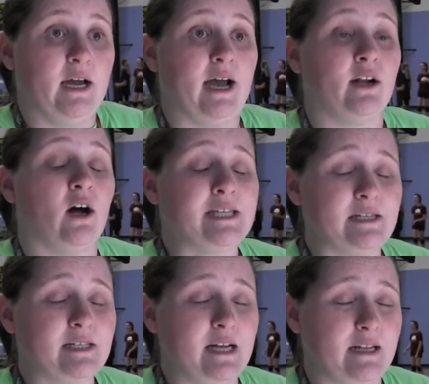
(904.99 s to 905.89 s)
And
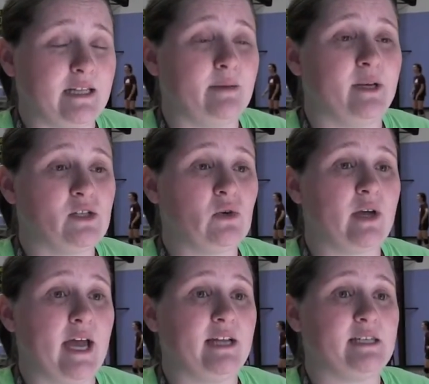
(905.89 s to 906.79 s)
also telling them it's
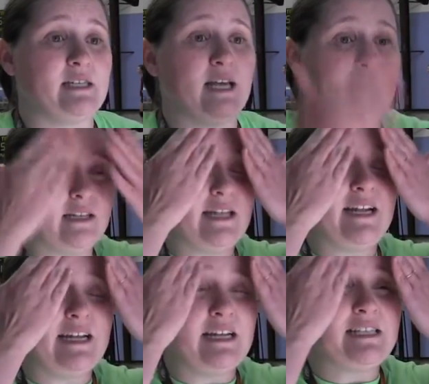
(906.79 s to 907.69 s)
okay to say that they
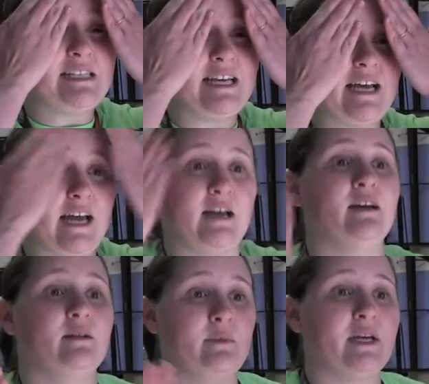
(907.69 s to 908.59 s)
didn't see it,
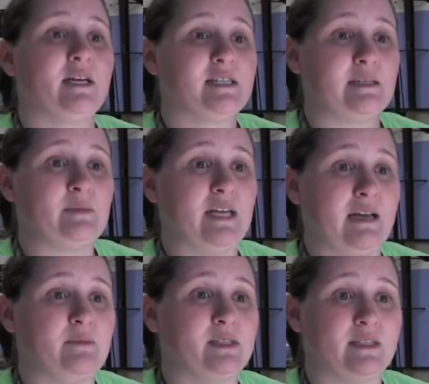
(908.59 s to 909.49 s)
because
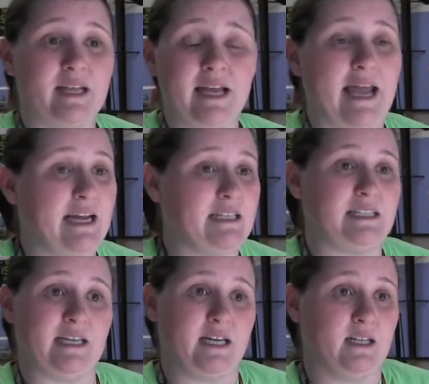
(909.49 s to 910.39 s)
sometimes they can't
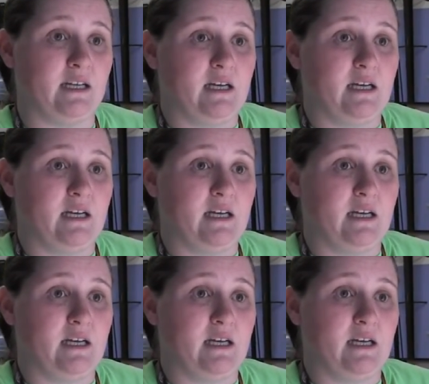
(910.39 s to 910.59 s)
see it.